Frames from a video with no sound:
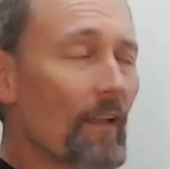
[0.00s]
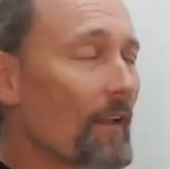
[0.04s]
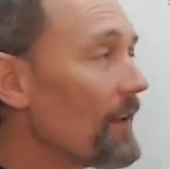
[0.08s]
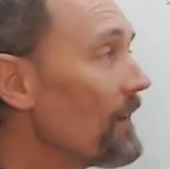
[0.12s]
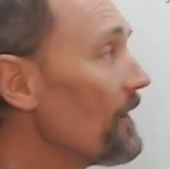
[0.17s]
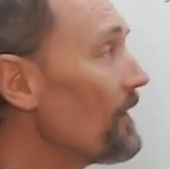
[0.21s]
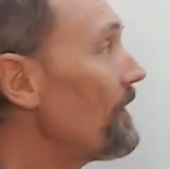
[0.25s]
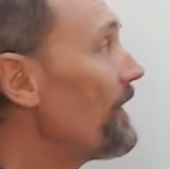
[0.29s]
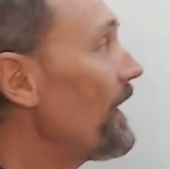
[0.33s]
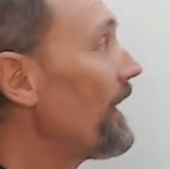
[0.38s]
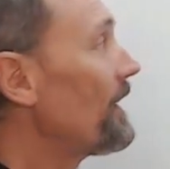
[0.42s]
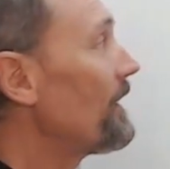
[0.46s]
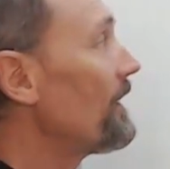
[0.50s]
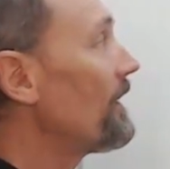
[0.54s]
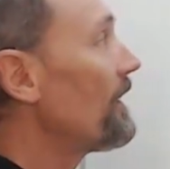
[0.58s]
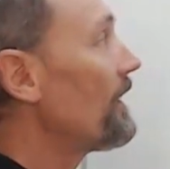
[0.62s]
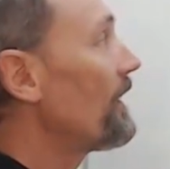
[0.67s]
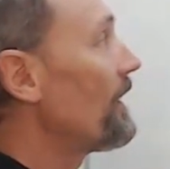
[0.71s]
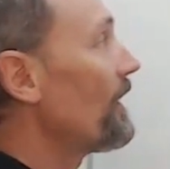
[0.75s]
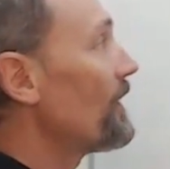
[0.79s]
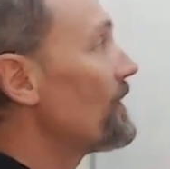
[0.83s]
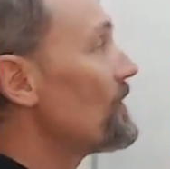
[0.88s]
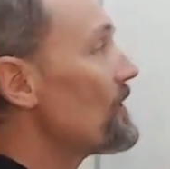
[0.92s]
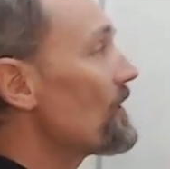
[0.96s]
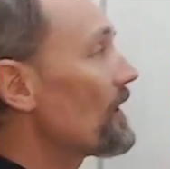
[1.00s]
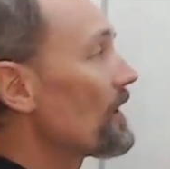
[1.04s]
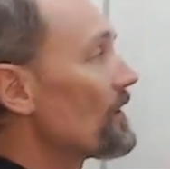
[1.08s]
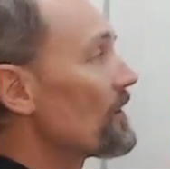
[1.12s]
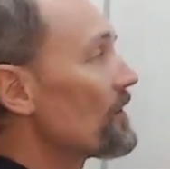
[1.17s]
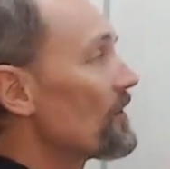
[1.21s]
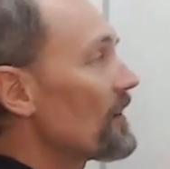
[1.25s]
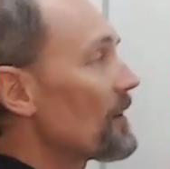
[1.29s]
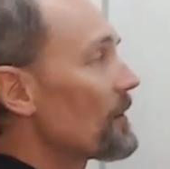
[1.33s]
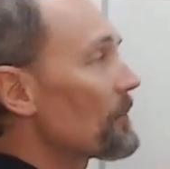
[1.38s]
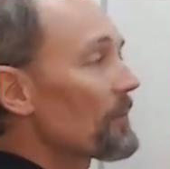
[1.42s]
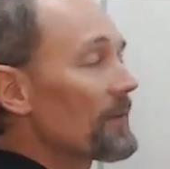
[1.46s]
then you can
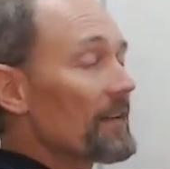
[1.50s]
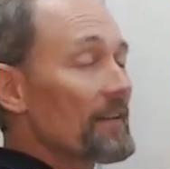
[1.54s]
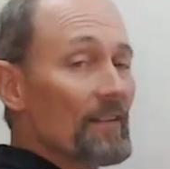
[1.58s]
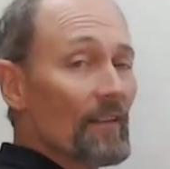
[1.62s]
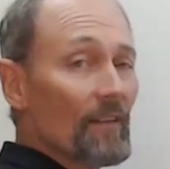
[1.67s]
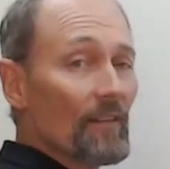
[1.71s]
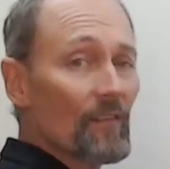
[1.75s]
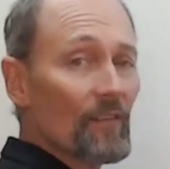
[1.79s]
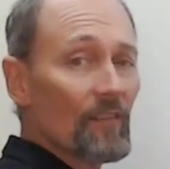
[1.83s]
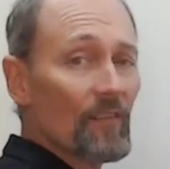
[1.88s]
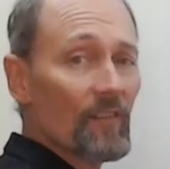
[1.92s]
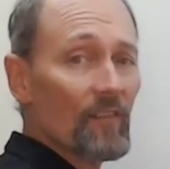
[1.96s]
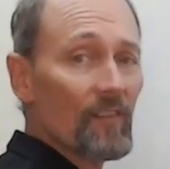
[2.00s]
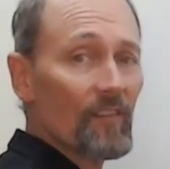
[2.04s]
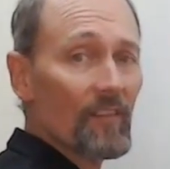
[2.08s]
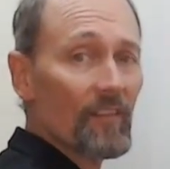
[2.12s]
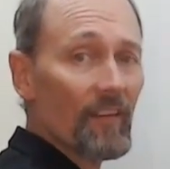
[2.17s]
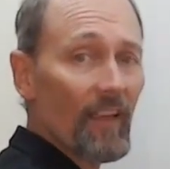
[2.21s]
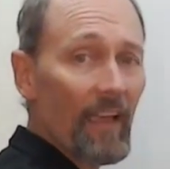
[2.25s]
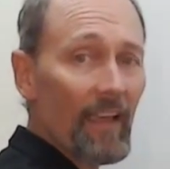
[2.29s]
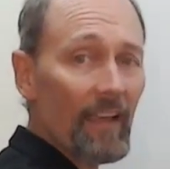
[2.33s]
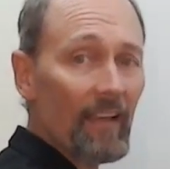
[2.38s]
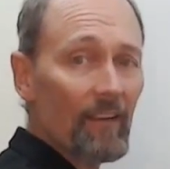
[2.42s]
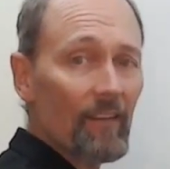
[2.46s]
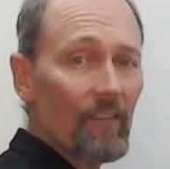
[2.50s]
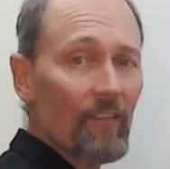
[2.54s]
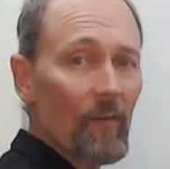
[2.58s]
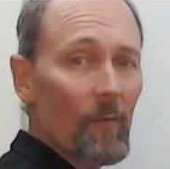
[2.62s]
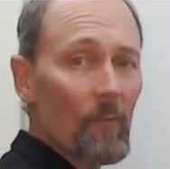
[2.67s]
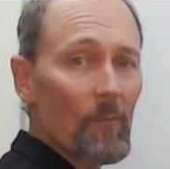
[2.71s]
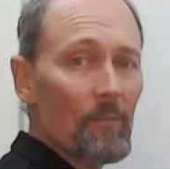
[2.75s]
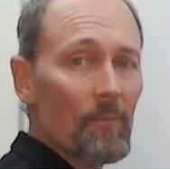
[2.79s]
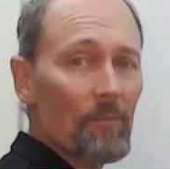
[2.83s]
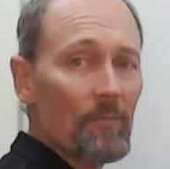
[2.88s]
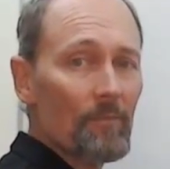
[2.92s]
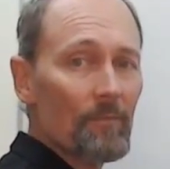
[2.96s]
simply just stake
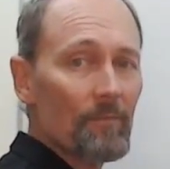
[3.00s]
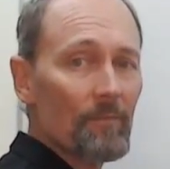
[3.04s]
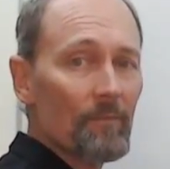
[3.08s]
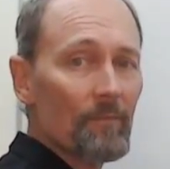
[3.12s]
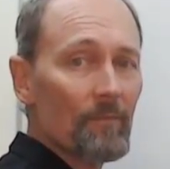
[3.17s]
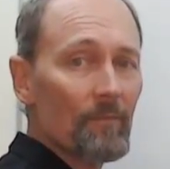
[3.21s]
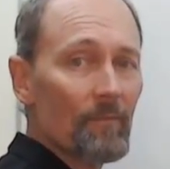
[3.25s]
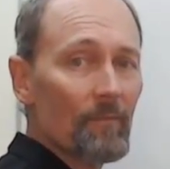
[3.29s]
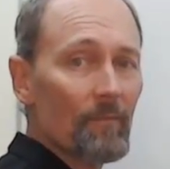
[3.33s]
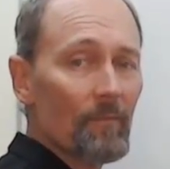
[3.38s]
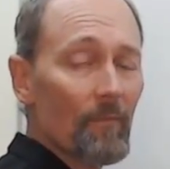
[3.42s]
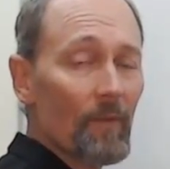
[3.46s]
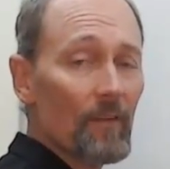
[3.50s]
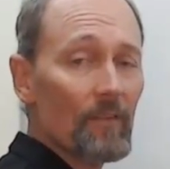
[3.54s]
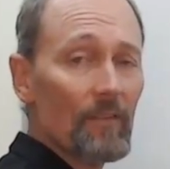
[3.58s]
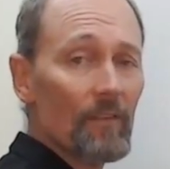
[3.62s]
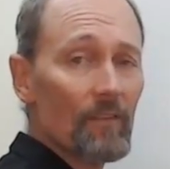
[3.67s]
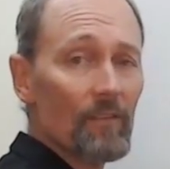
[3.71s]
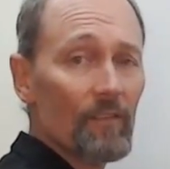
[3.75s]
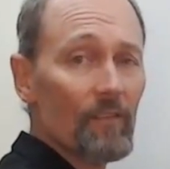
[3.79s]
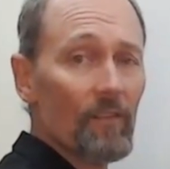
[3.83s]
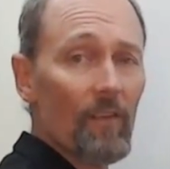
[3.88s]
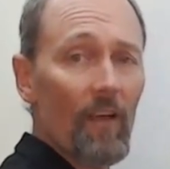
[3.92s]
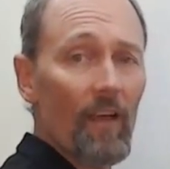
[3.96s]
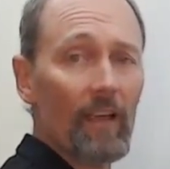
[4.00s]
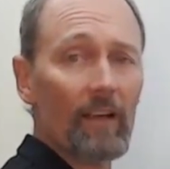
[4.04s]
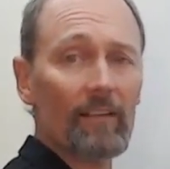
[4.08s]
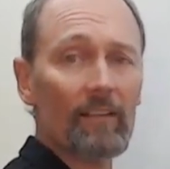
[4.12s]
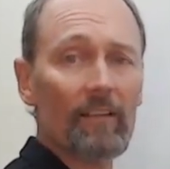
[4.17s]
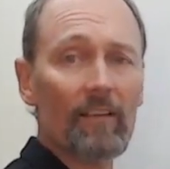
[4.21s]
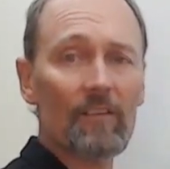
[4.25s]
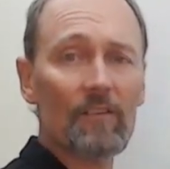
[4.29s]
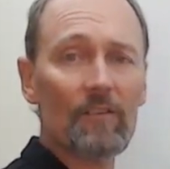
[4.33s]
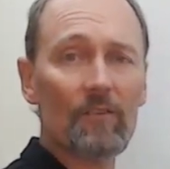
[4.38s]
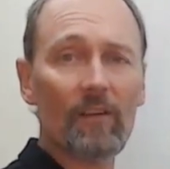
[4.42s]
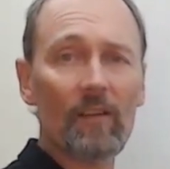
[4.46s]
them, which is like
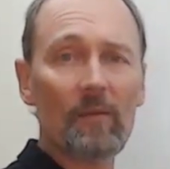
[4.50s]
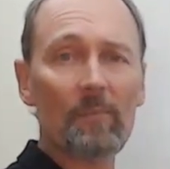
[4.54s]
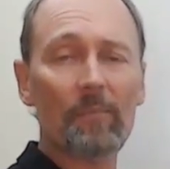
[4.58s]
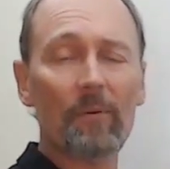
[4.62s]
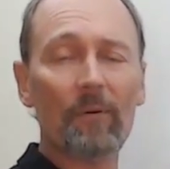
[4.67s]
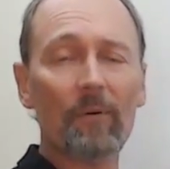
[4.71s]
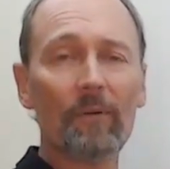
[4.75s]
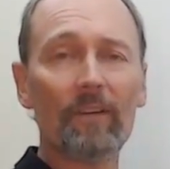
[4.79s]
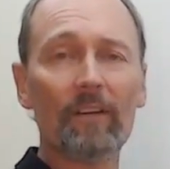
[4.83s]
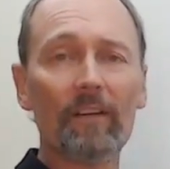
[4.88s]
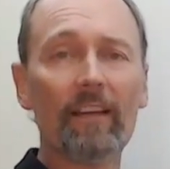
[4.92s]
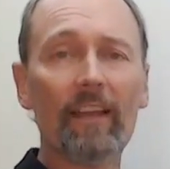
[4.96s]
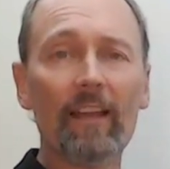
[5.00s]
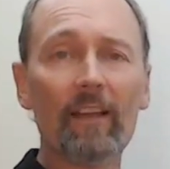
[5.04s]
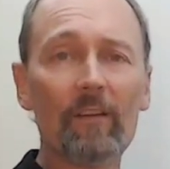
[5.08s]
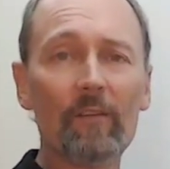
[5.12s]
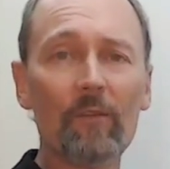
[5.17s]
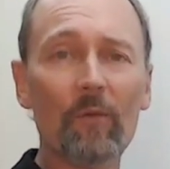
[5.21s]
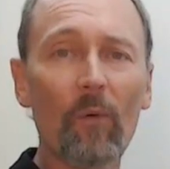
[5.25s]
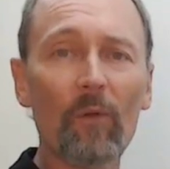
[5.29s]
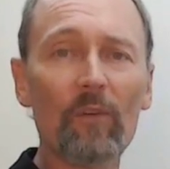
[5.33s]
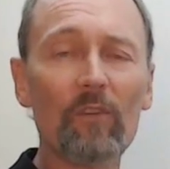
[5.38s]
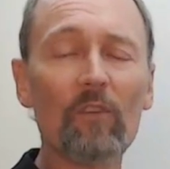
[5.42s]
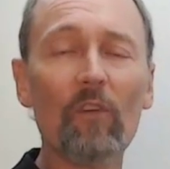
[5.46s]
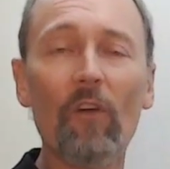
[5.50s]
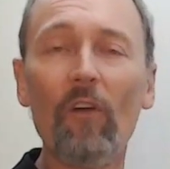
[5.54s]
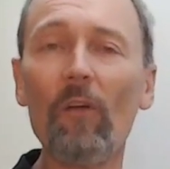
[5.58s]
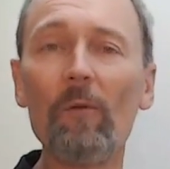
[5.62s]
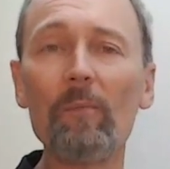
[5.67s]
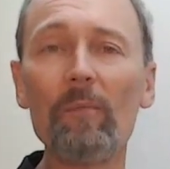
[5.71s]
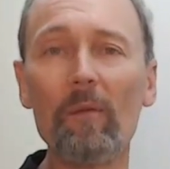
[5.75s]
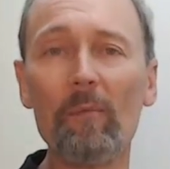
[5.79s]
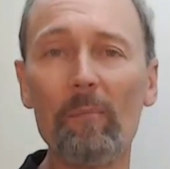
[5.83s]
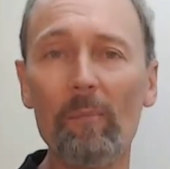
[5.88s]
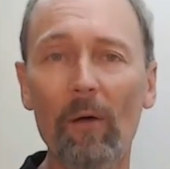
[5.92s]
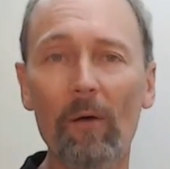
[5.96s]
literally putting it into a term
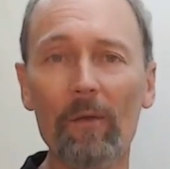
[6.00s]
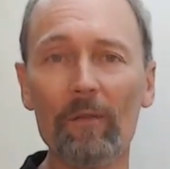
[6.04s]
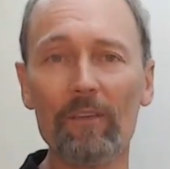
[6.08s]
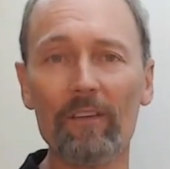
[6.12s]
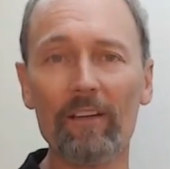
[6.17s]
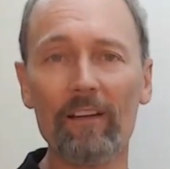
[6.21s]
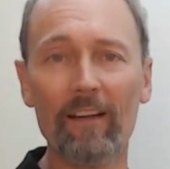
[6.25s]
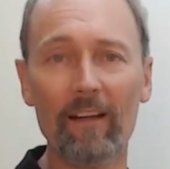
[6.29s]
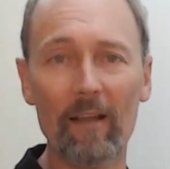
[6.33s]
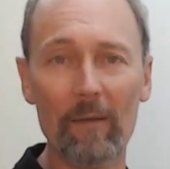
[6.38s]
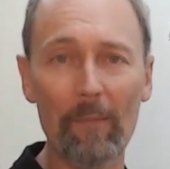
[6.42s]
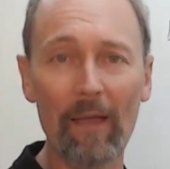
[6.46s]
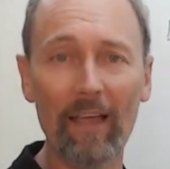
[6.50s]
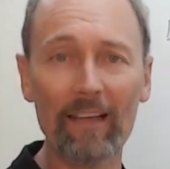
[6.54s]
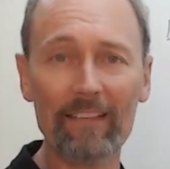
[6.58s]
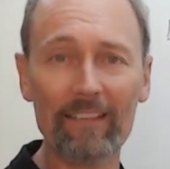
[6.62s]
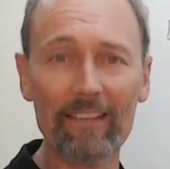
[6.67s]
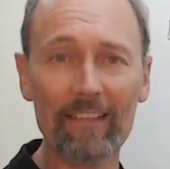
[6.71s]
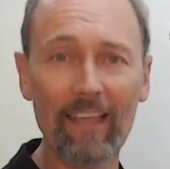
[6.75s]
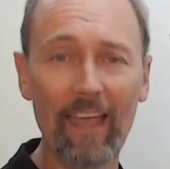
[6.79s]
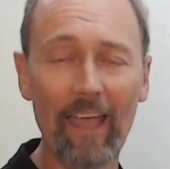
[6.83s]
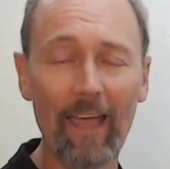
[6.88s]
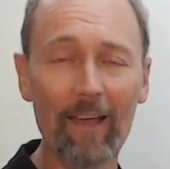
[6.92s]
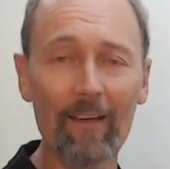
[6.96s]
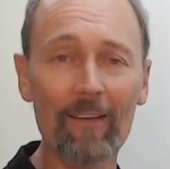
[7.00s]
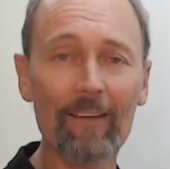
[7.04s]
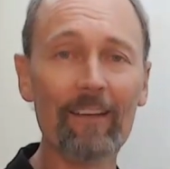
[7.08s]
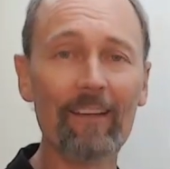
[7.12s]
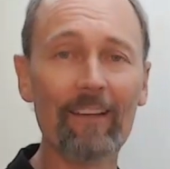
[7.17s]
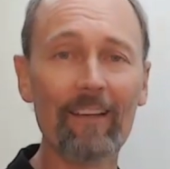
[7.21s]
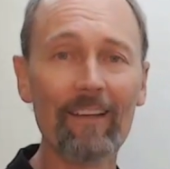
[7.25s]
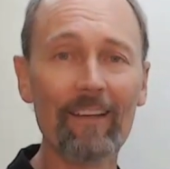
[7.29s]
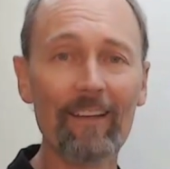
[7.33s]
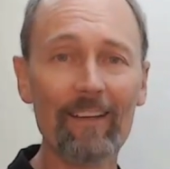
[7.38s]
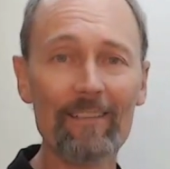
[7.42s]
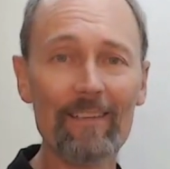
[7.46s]
deposit in a bank account,
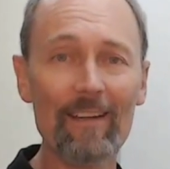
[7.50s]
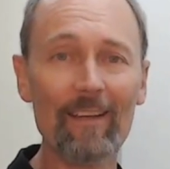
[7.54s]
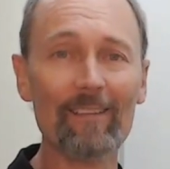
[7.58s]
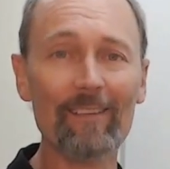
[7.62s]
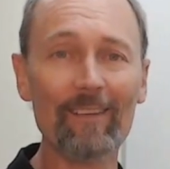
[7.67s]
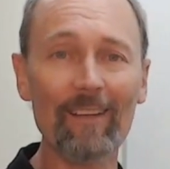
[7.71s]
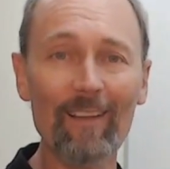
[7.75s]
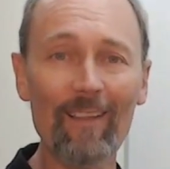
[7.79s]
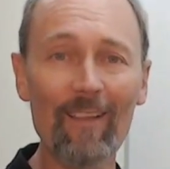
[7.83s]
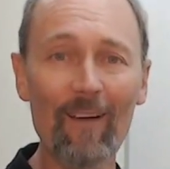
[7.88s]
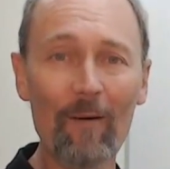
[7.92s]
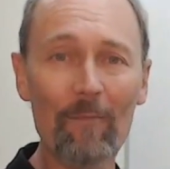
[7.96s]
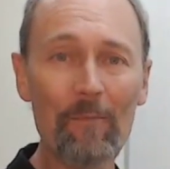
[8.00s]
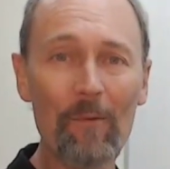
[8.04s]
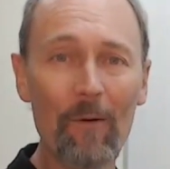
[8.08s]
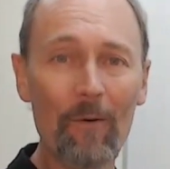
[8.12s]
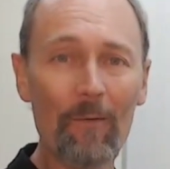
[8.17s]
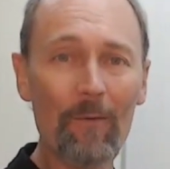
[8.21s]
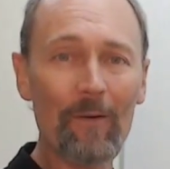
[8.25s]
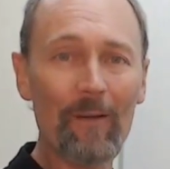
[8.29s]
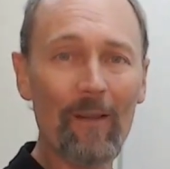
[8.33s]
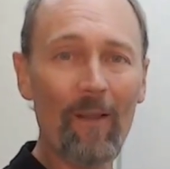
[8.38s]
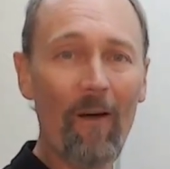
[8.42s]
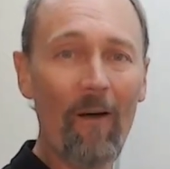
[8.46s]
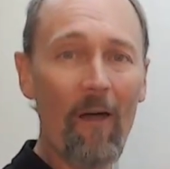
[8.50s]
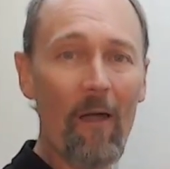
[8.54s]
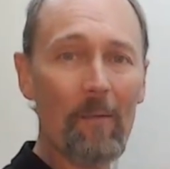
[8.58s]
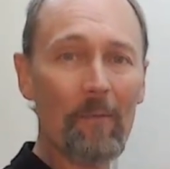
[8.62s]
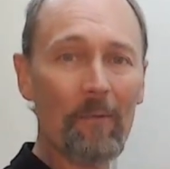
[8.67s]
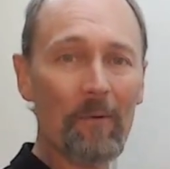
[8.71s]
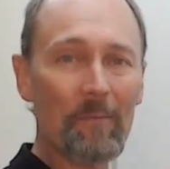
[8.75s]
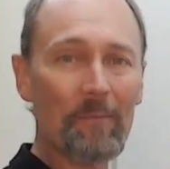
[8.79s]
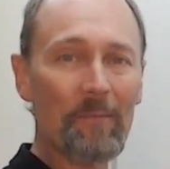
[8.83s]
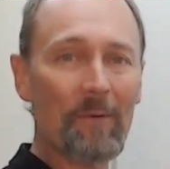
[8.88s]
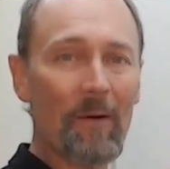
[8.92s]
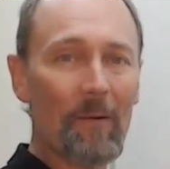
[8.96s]
just a lot more
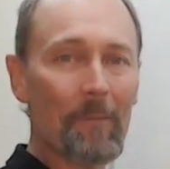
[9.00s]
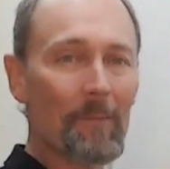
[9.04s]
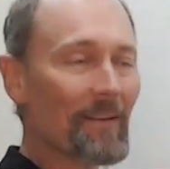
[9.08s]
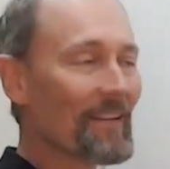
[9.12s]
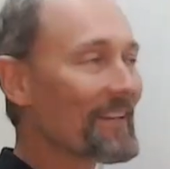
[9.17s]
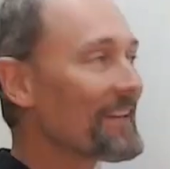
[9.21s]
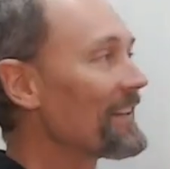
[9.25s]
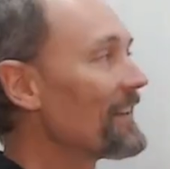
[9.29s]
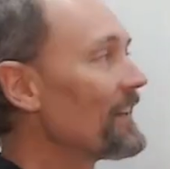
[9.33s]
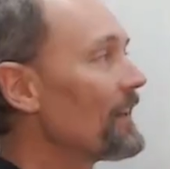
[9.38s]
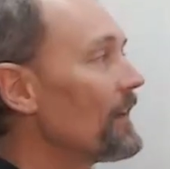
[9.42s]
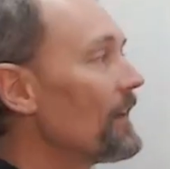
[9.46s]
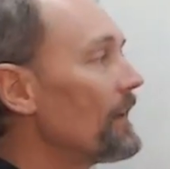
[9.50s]
reliable probably.